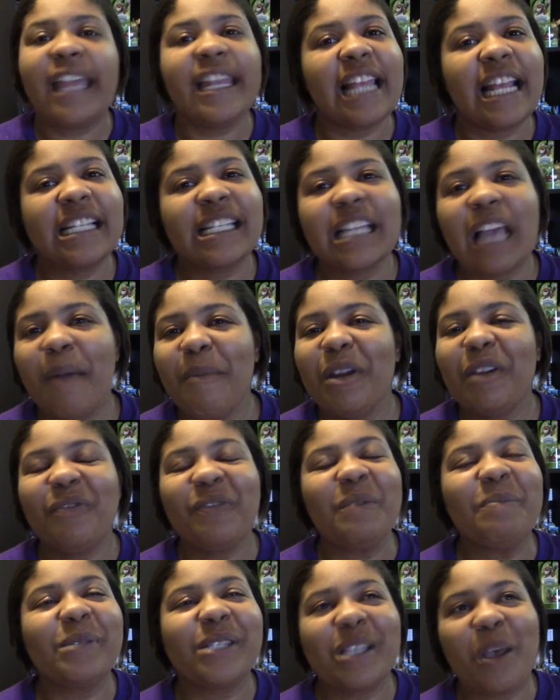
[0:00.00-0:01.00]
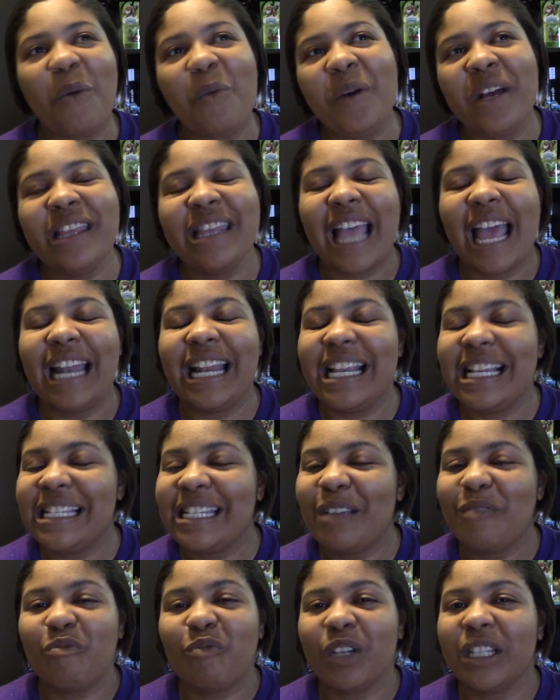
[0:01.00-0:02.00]
And that's coming from someone that
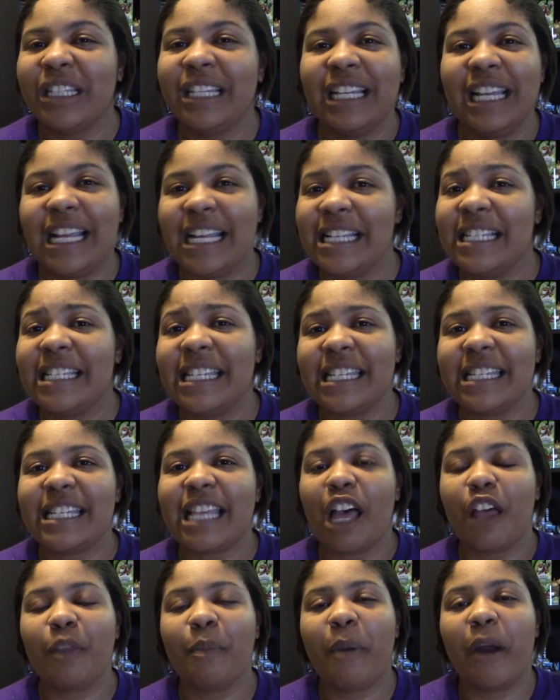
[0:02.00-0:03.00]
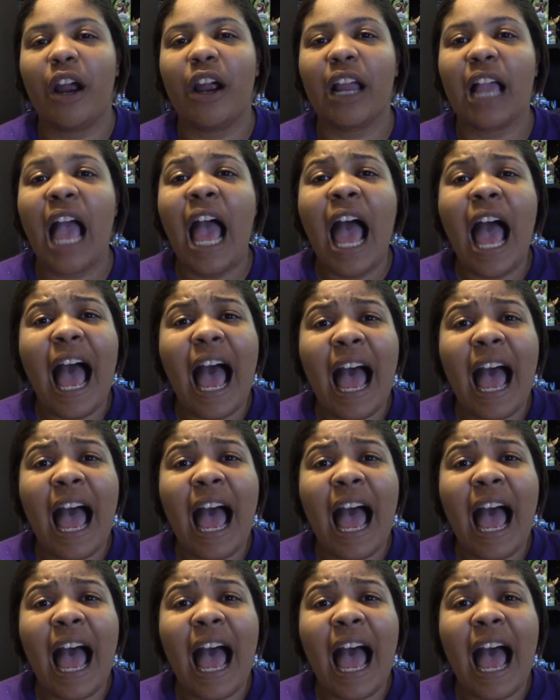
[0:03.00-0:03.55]
isn't really into South Park.